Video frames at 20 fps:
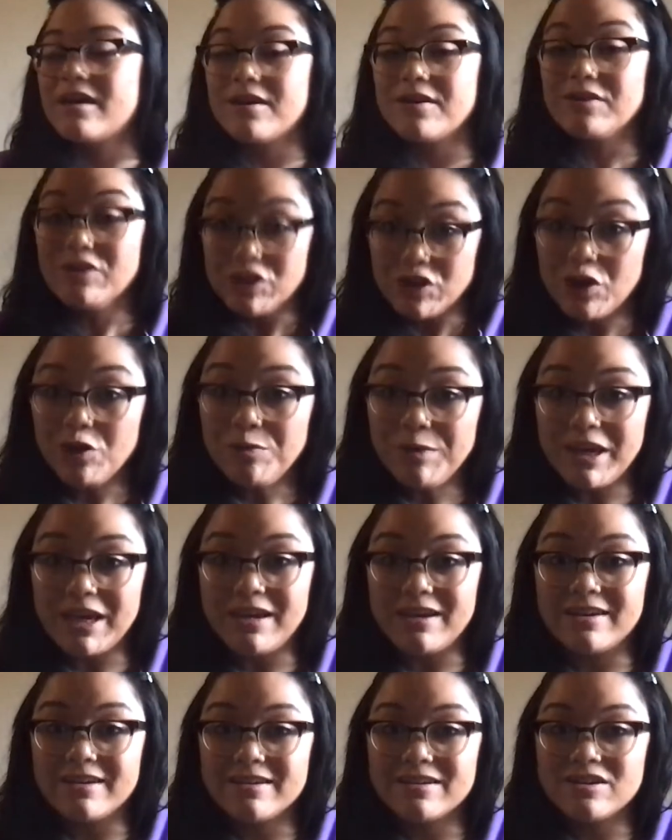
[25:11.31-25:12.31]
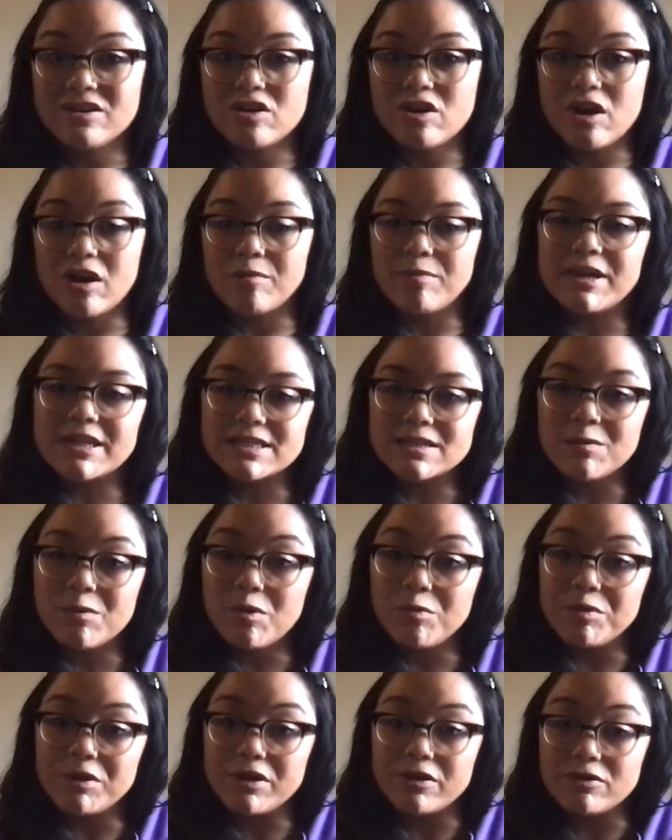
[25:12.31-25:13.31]
Show me. Are basketball
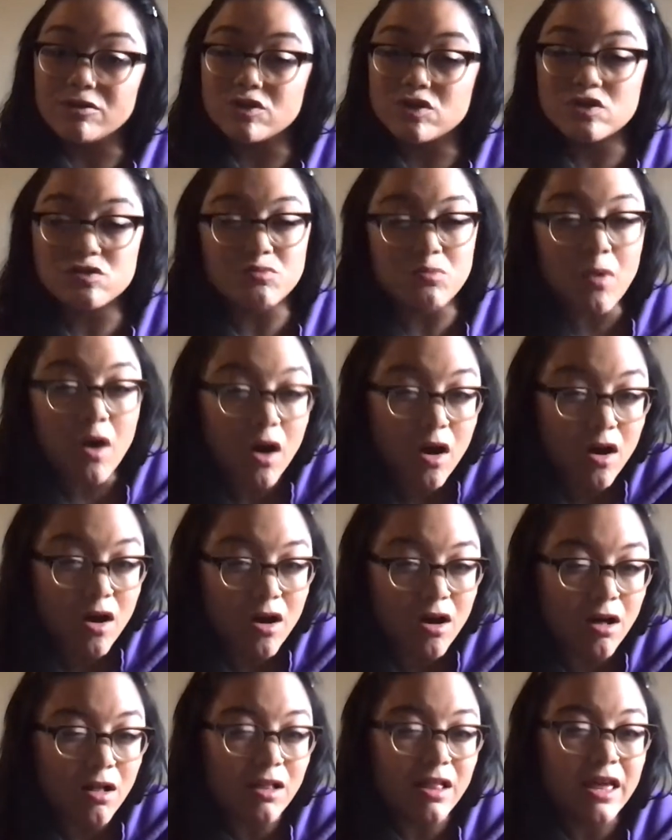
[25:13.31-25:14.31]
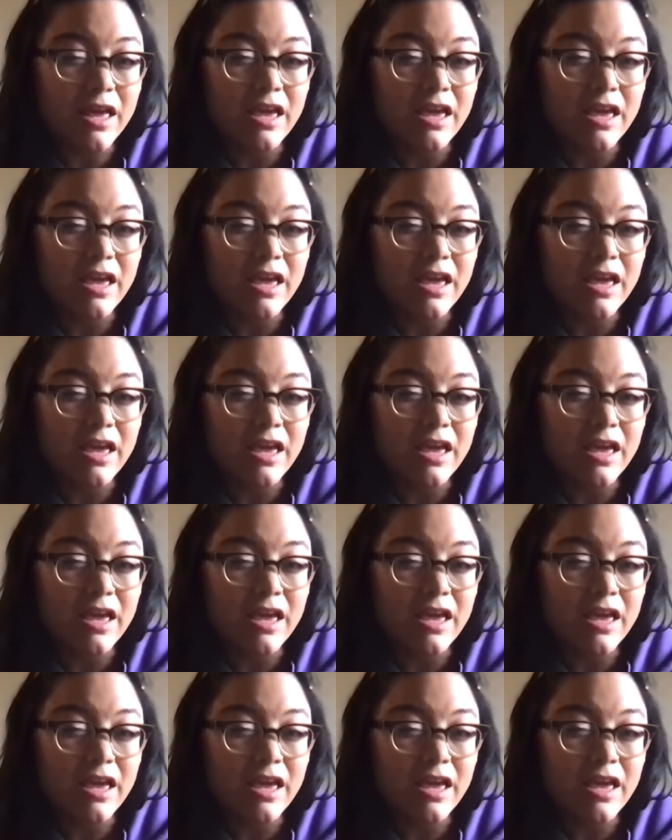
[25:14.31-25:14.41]
players small